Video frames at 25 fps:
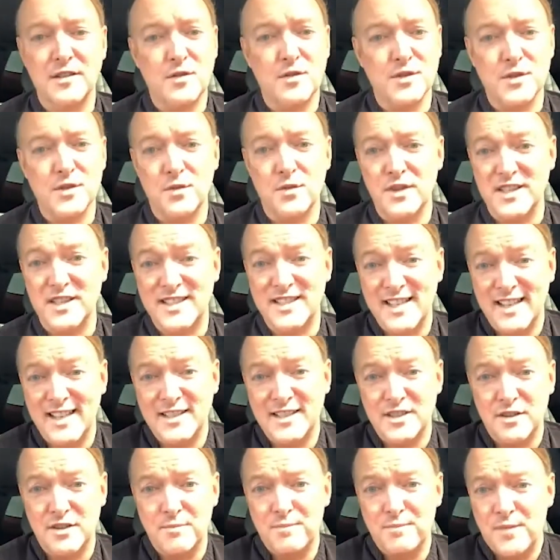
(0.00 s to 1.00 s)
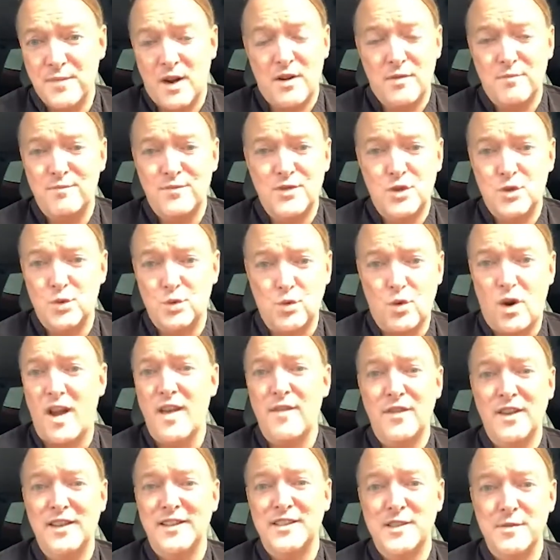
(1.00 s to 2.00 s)
Of course, all the states are
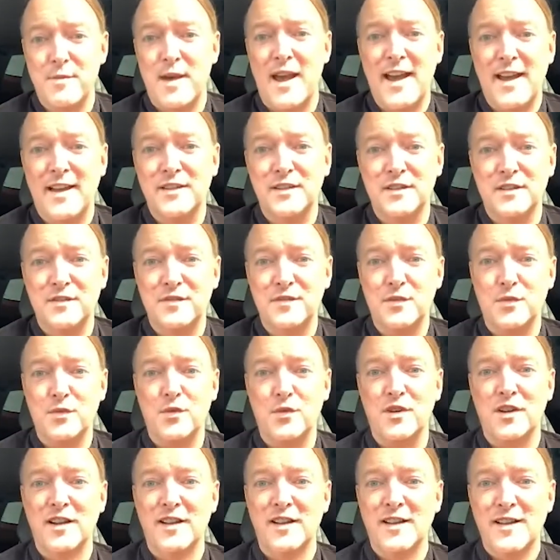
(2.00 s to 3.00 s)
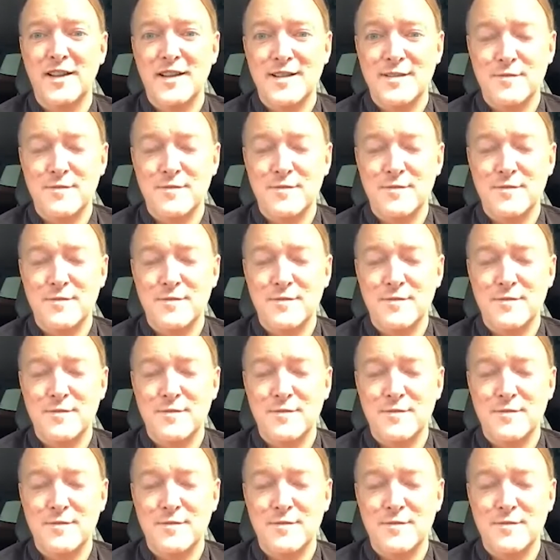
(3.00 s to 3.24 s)
driving demand for